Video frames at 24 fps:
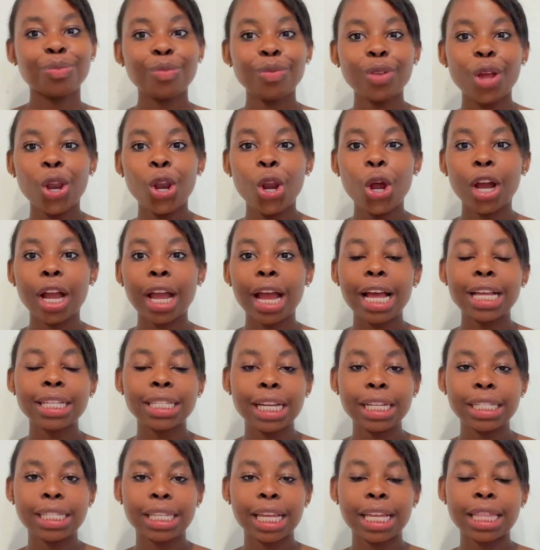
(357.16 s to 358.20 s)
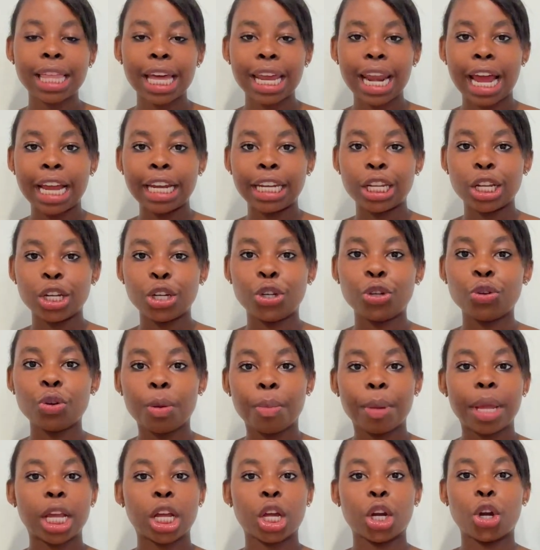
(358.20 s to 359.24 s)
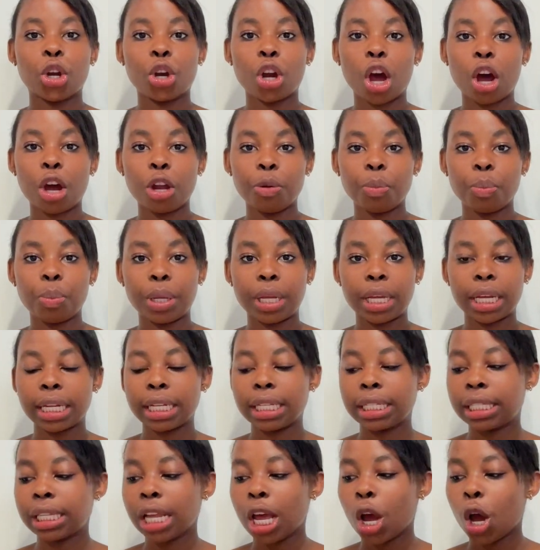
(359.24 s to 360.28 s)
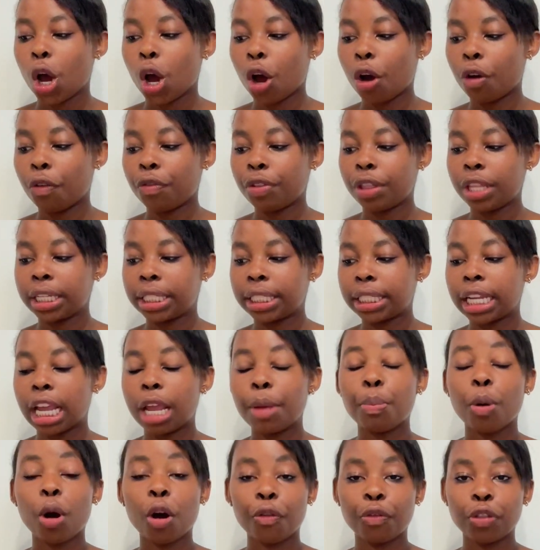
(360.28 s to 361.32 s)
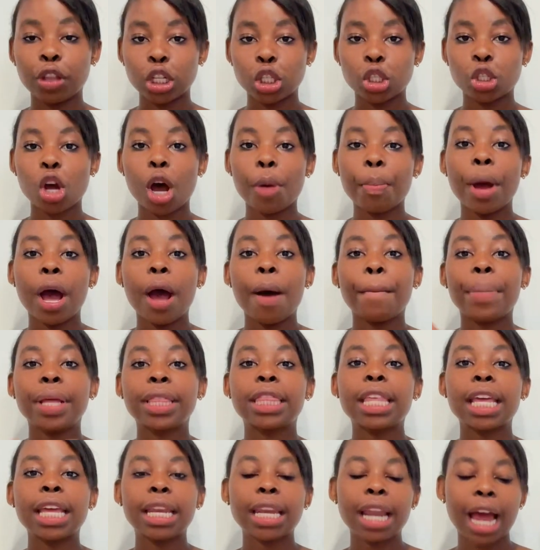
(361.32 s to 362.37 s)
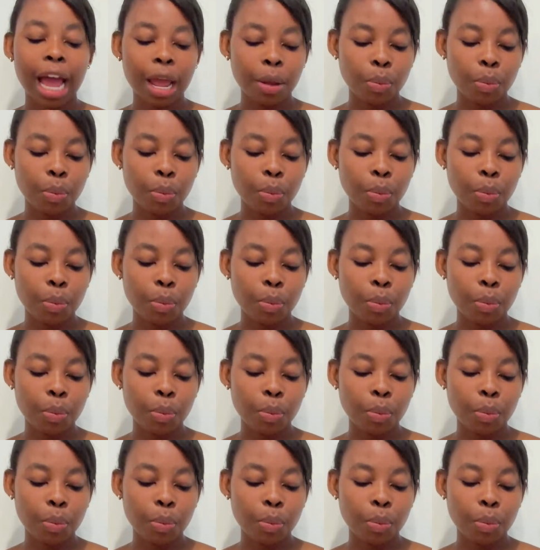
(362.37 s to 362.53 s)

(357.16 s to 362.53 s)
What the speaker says: look, as I said that I did do a make it round because of the shape of the top, but then I